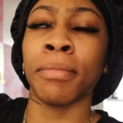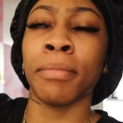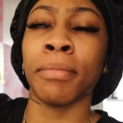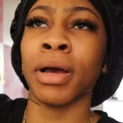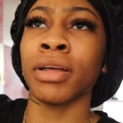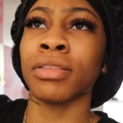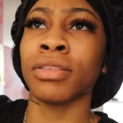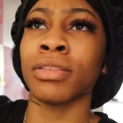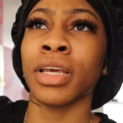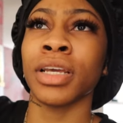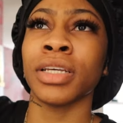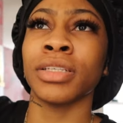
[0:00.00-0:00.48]

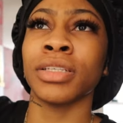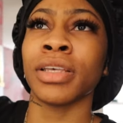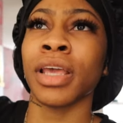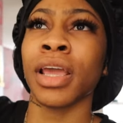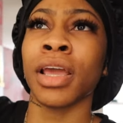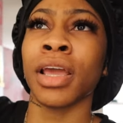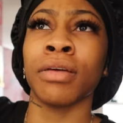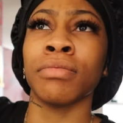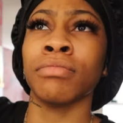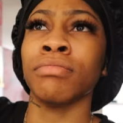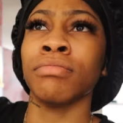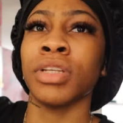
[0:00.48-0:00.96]
about the
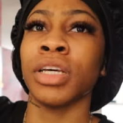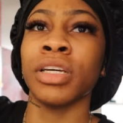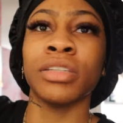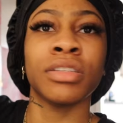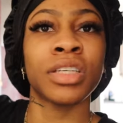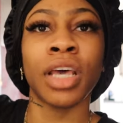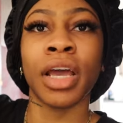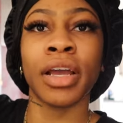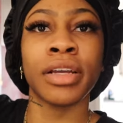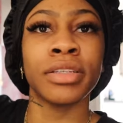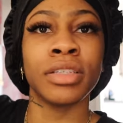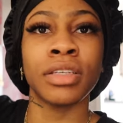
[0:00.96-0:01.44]
exam the
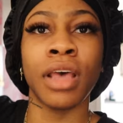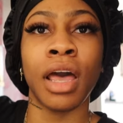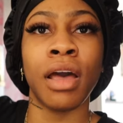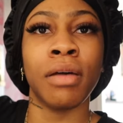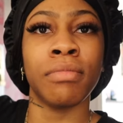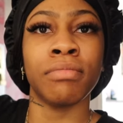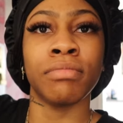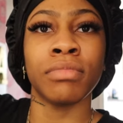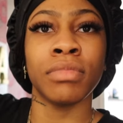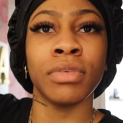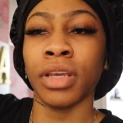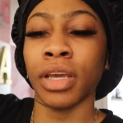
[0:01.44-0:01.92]
entire
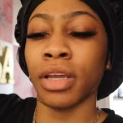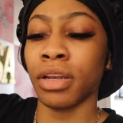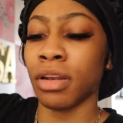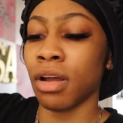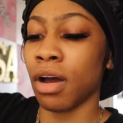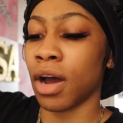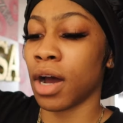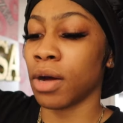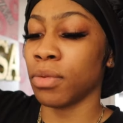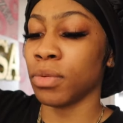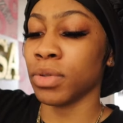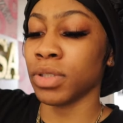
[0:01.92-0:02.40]
time. Yeah,
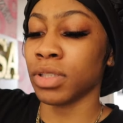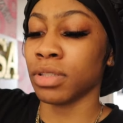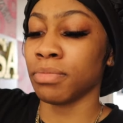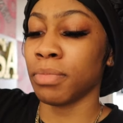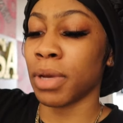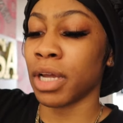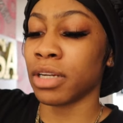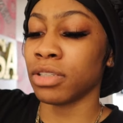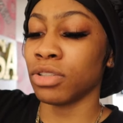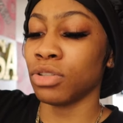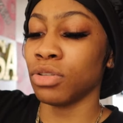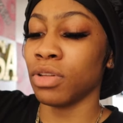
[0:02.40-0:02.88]
no, I wasn't
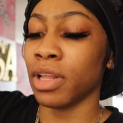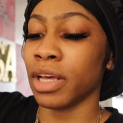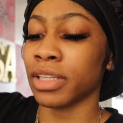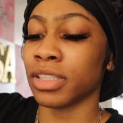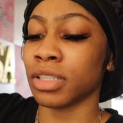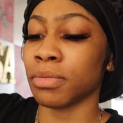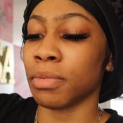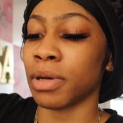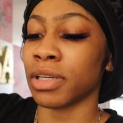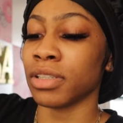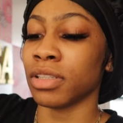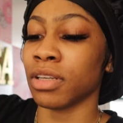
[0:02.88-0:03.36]
about to do
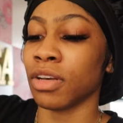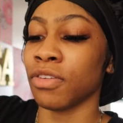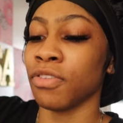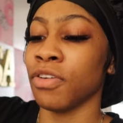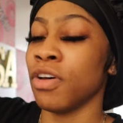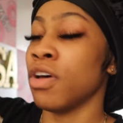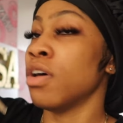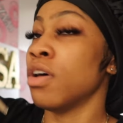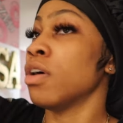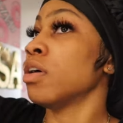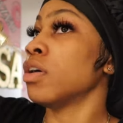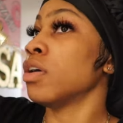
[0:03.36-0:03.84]
that to
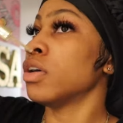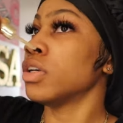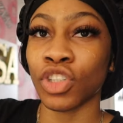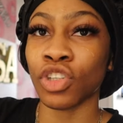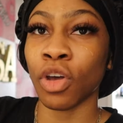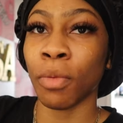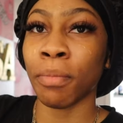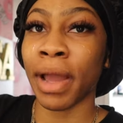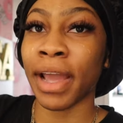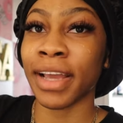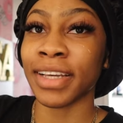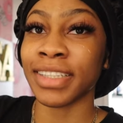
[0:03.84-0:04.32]
myself.
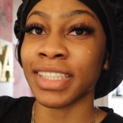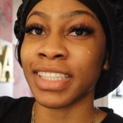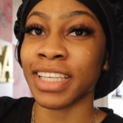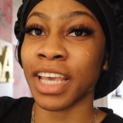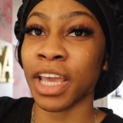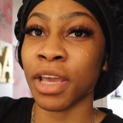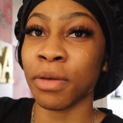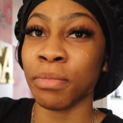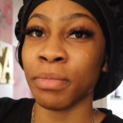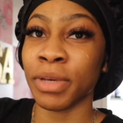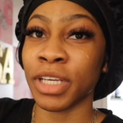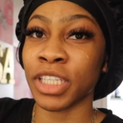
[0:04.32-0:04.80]
So my
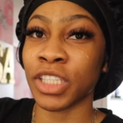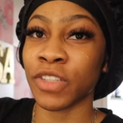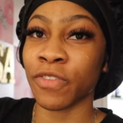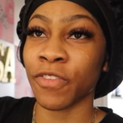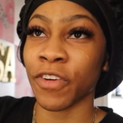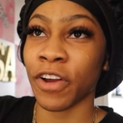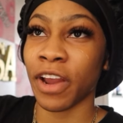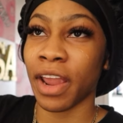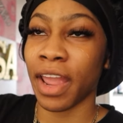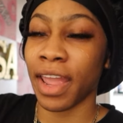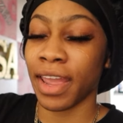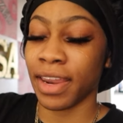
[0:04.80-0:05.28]
exam is
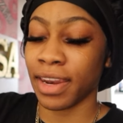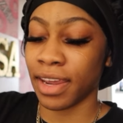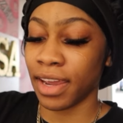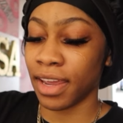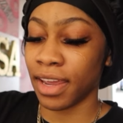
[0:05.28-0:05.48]
for 8